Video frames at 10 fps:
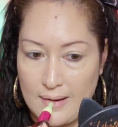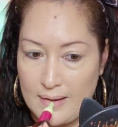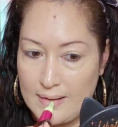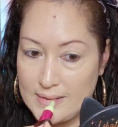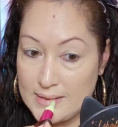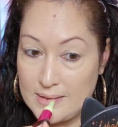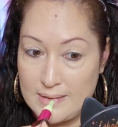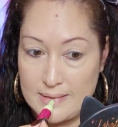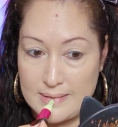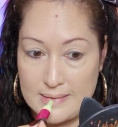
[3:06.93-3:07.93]
As
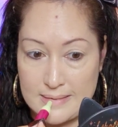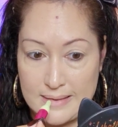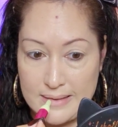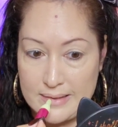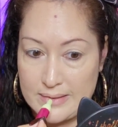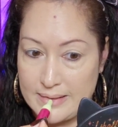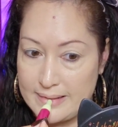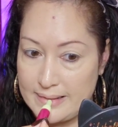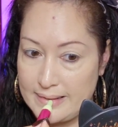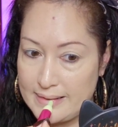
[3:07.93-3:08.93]
long as it's
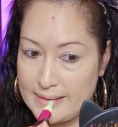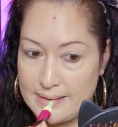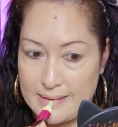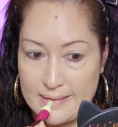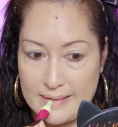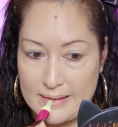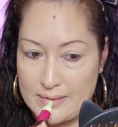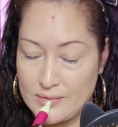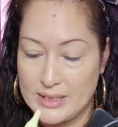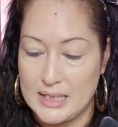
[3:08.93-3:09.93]
hydrating, I
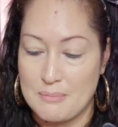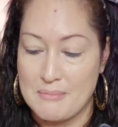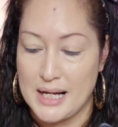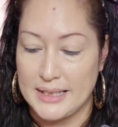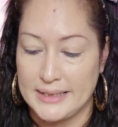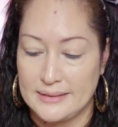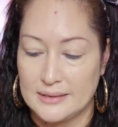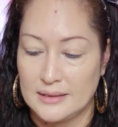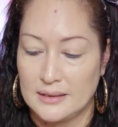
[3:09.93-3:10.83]
don't really mind